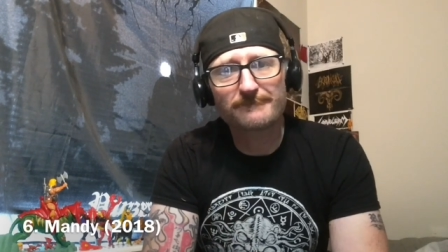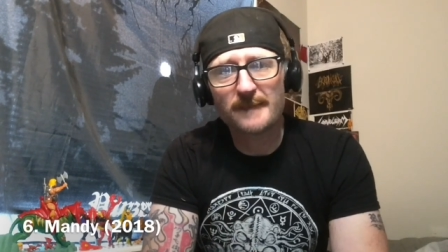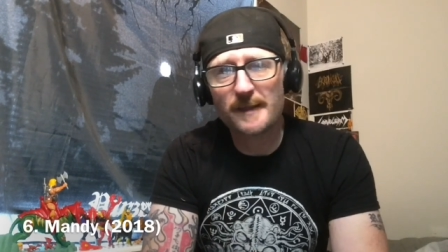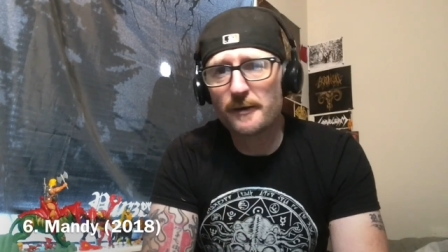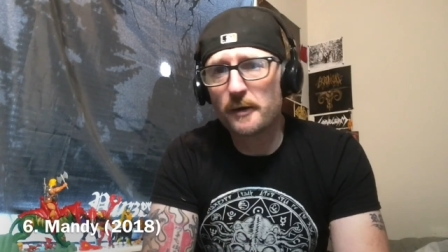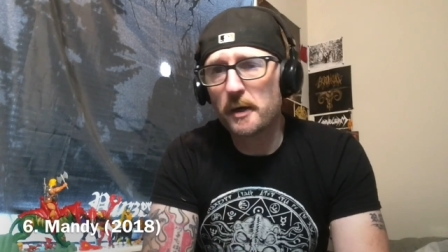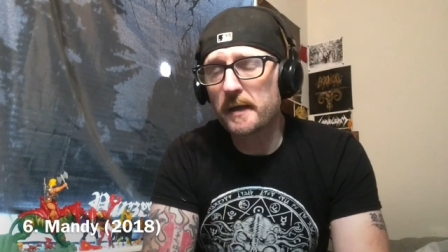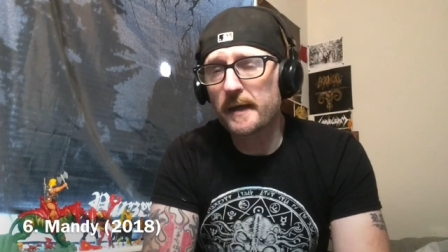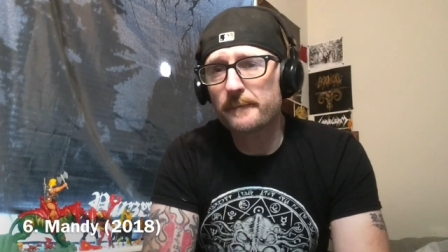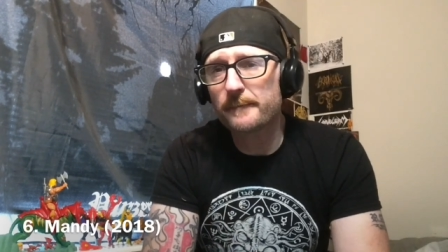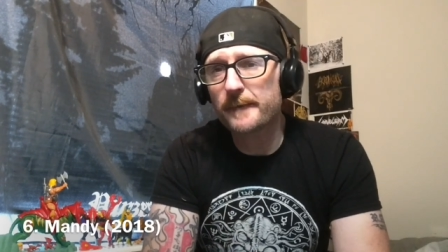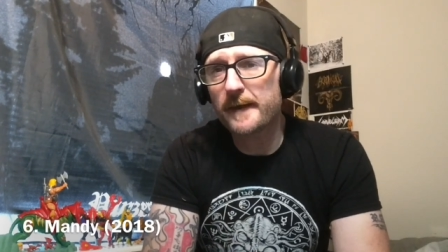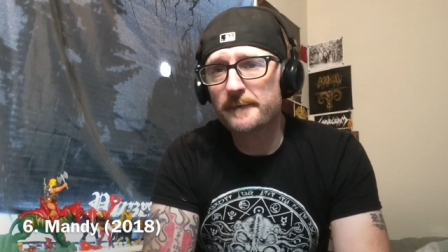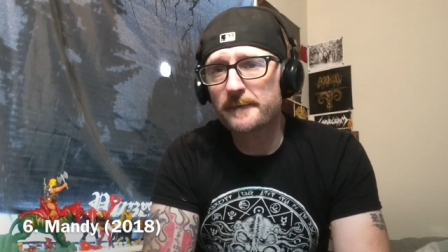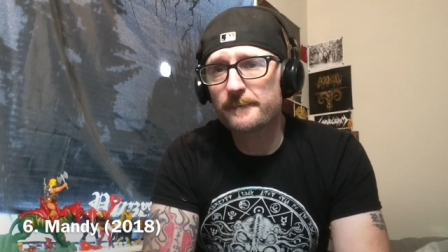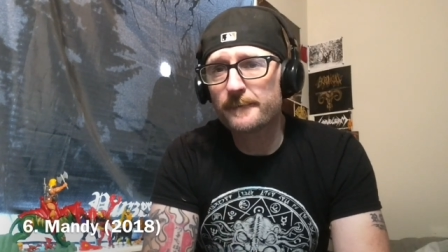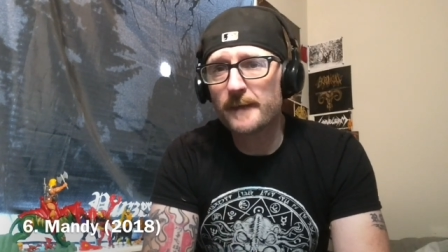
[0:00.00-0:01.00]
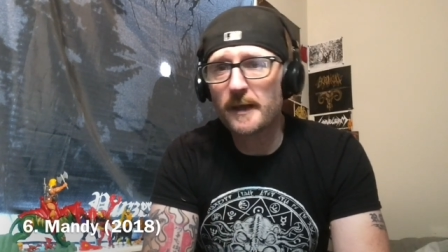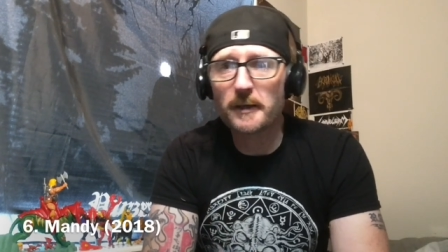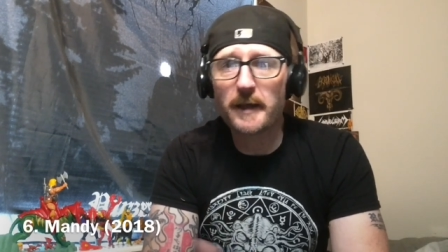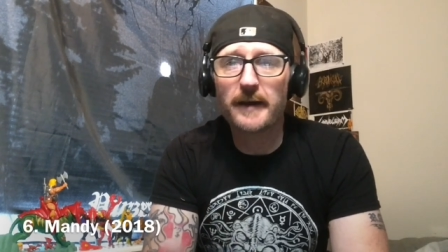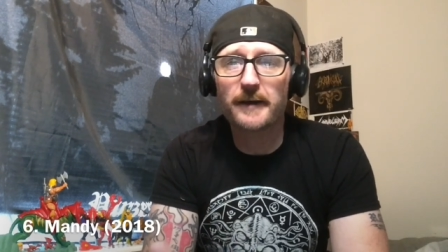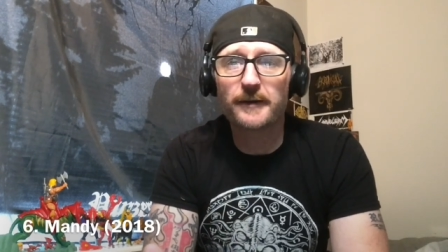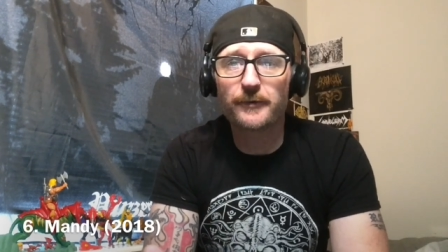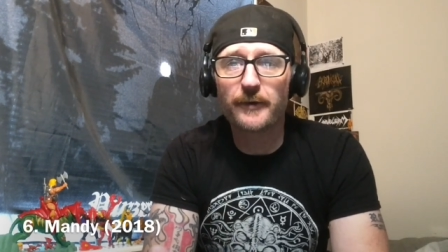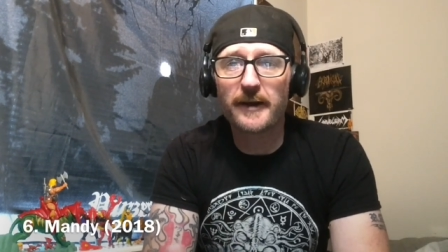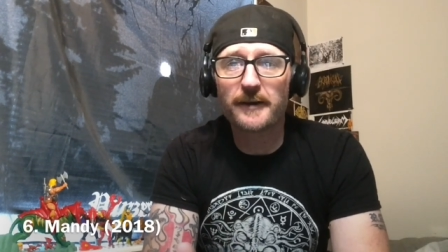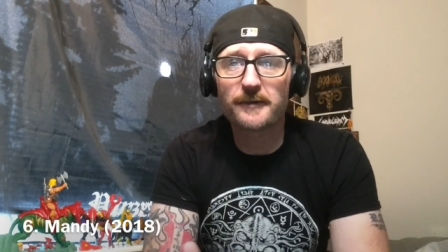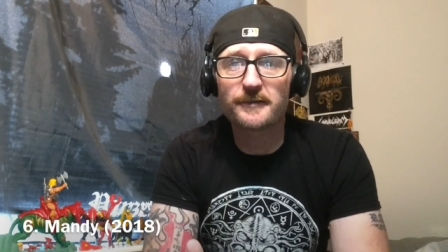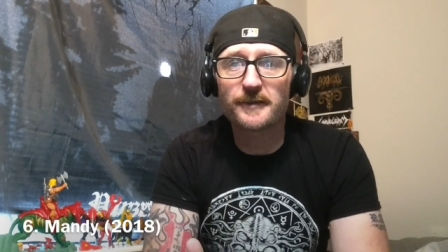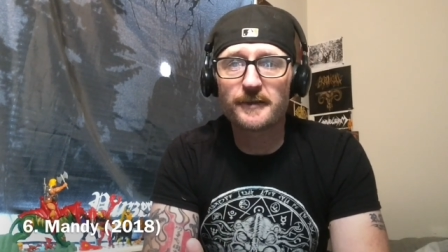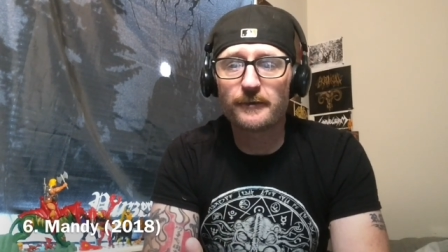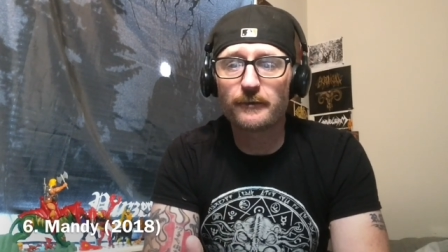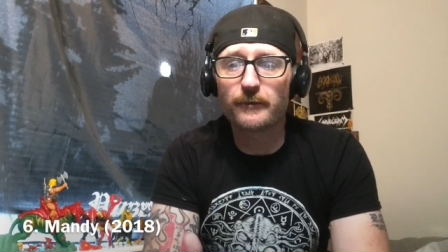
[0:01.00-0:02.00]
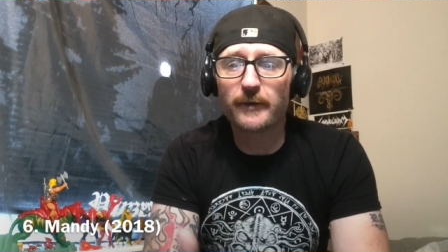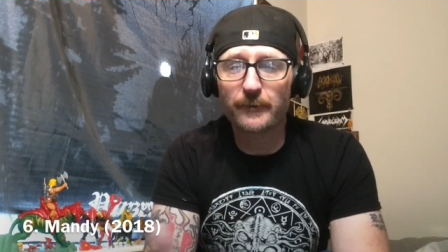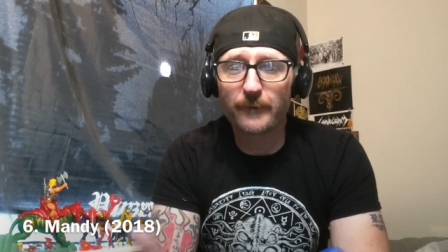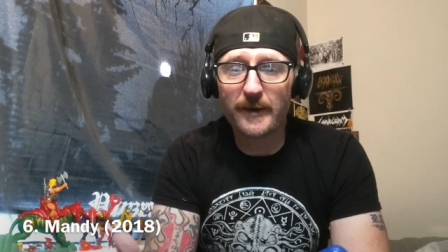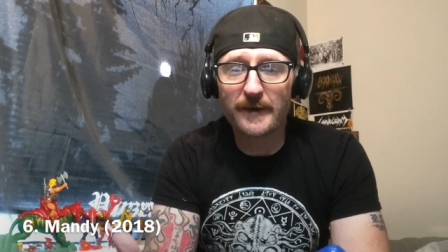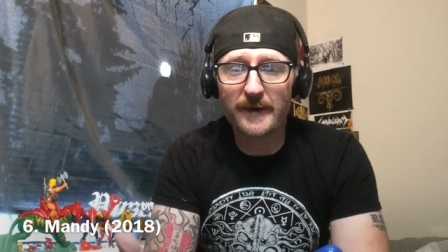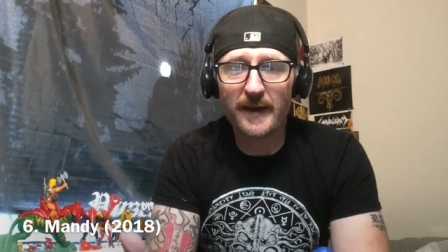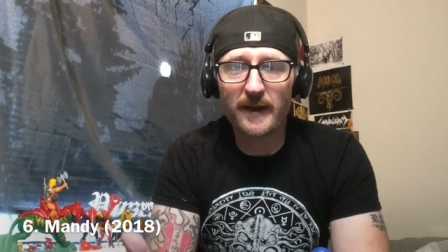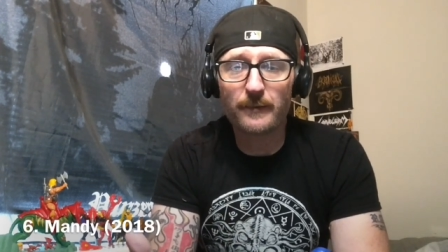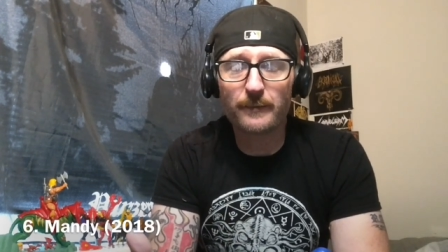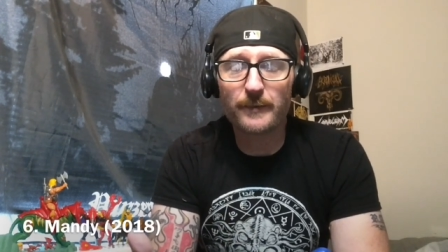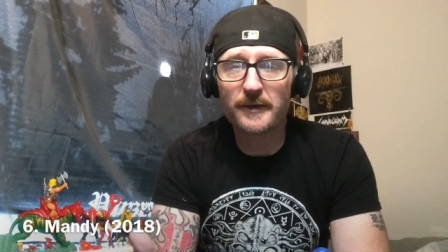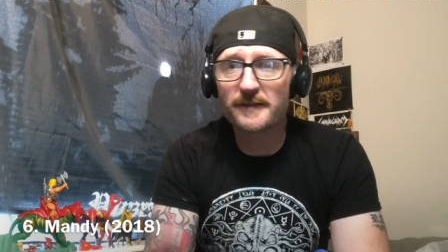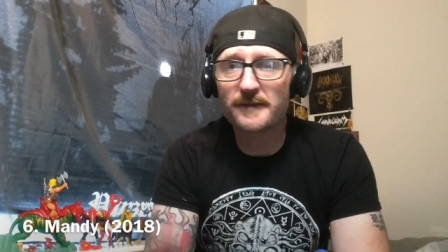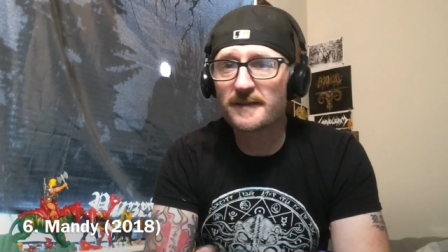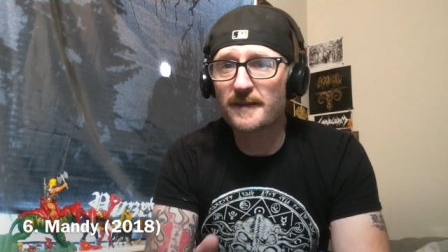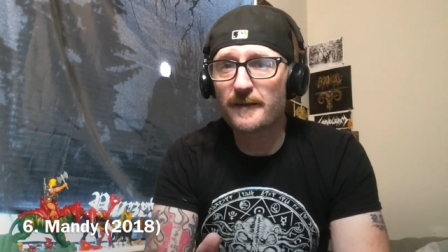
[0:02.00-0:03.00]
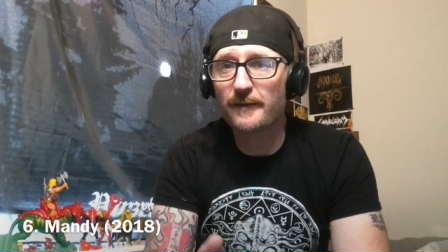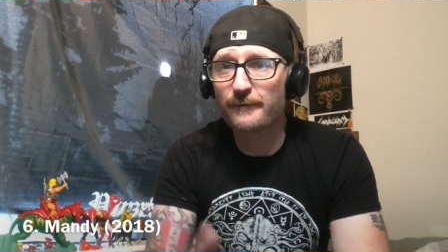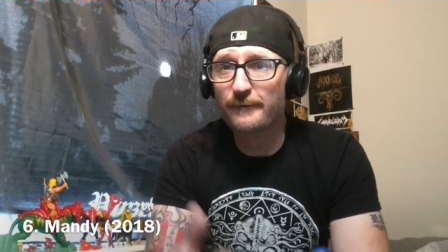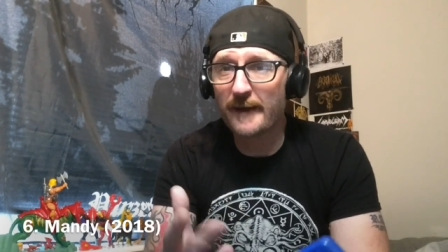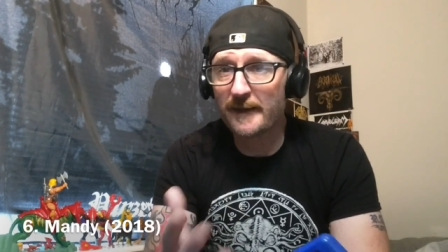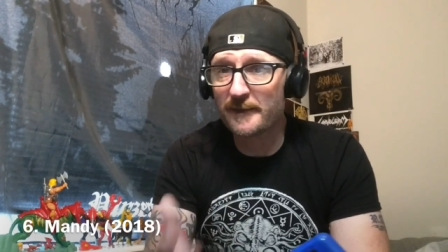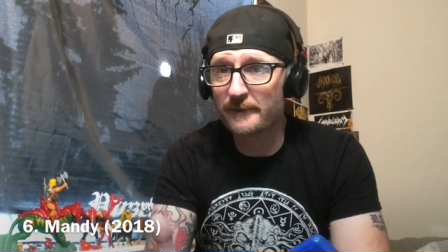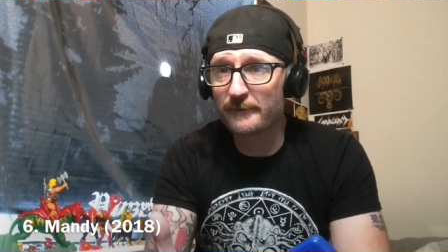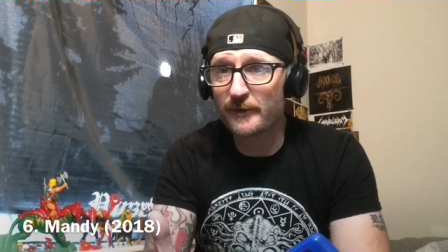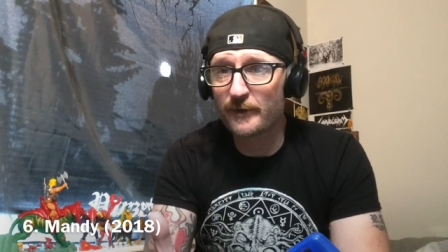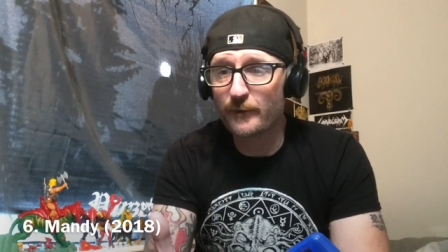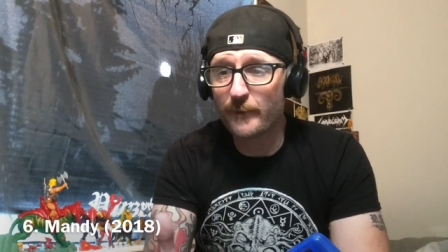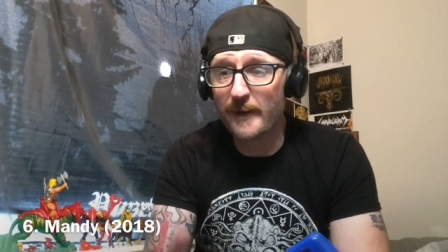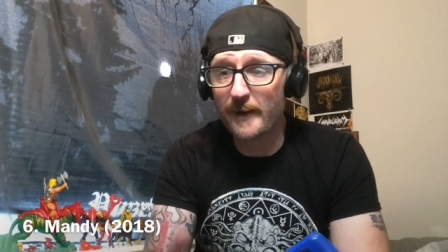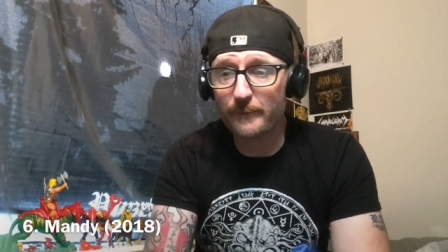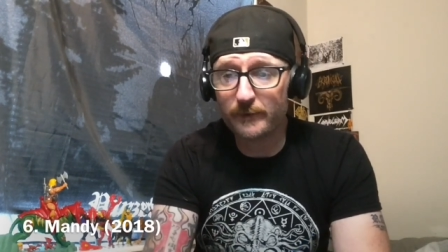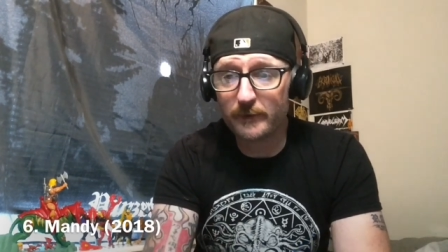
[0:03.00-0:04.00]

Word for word: you know, a, a, lot of directors are doing right now, but it's effective in the right